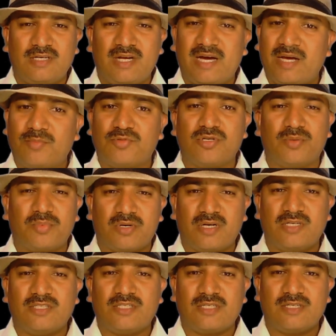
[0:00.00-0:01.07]
I am
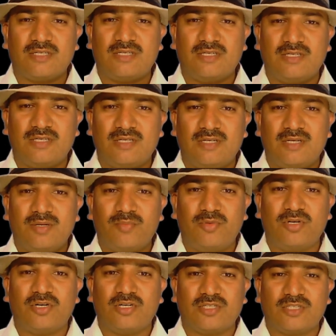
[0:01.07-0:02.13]
surprised
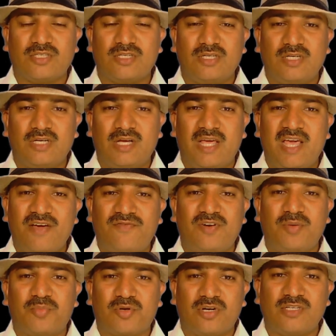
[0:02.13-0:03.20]
because every
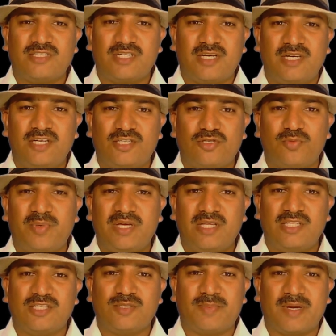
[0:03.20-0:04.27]
project needs to be
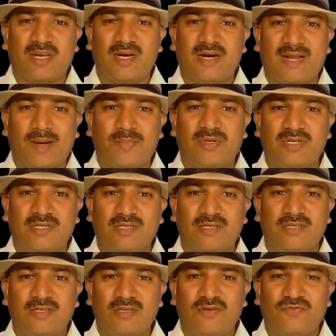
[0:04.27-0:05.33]
inspected and adapted
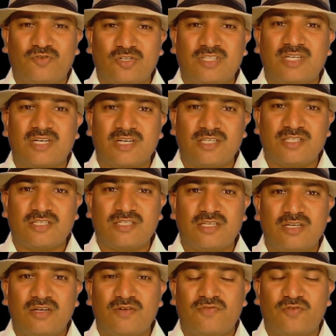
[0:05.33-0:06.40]
for the risks,
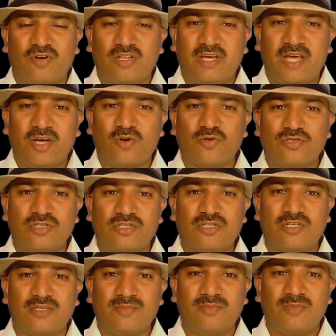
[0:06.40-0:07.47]
for the
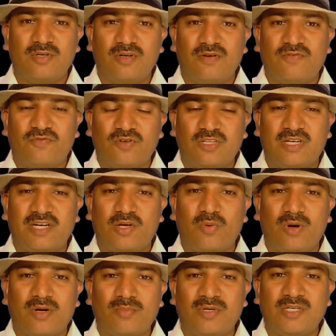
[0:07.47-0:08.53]
ecosystem, for the
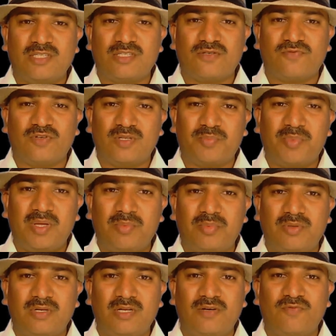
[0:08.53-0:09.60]
requirements, for the
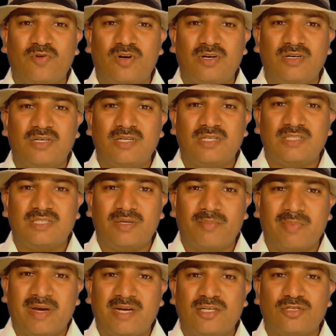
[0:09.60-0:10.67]
people involved, the
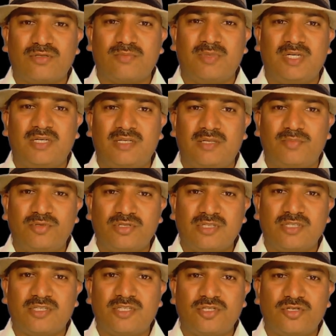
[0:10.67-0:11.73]
management, the
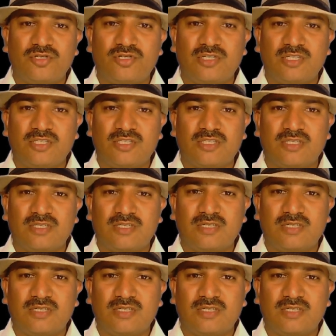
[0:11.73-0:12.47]
business decisions.